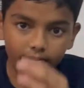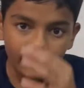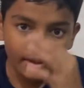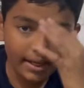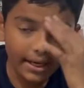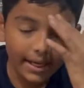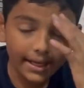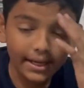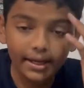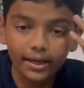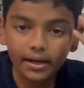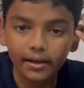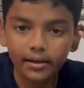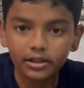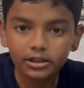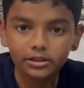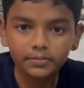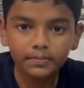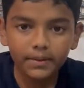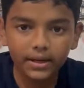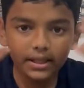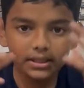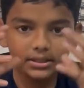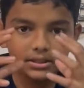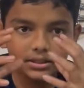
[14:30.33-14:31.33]
like
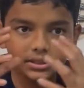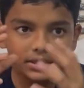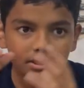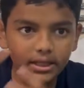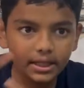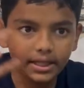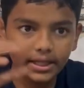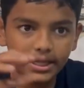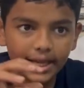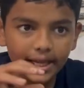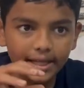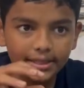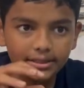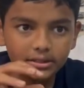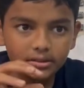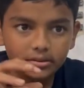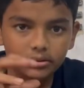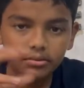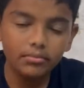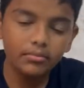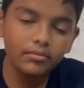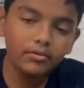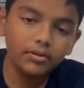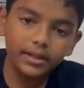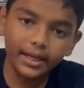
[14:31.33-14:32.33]
spreads in the gas,
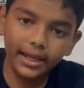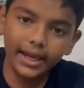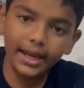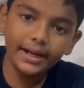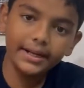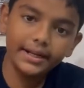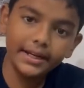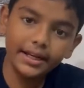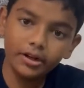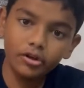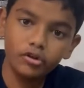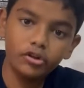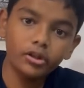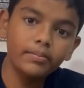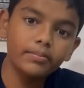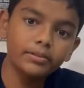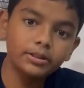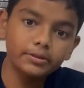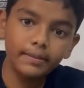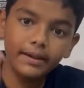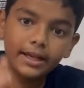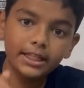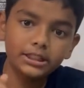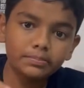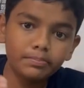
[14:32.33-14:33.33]
get into the
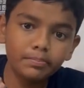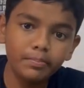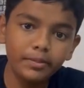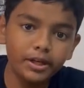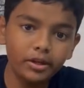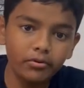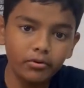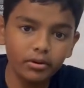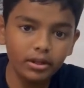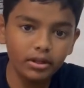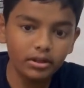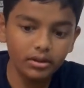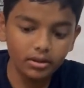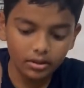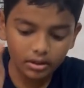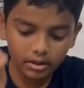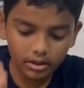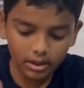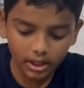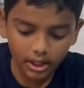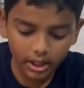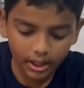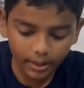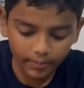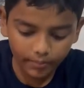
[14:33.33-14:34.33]
space between
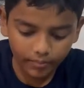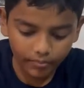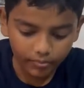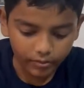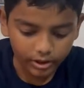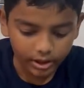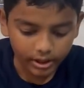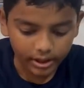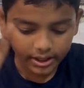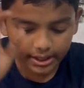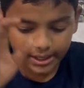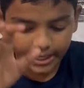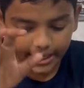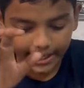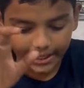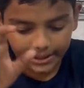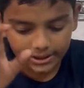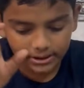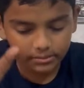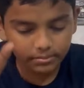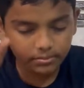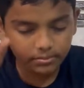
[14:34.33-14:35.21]
the gas,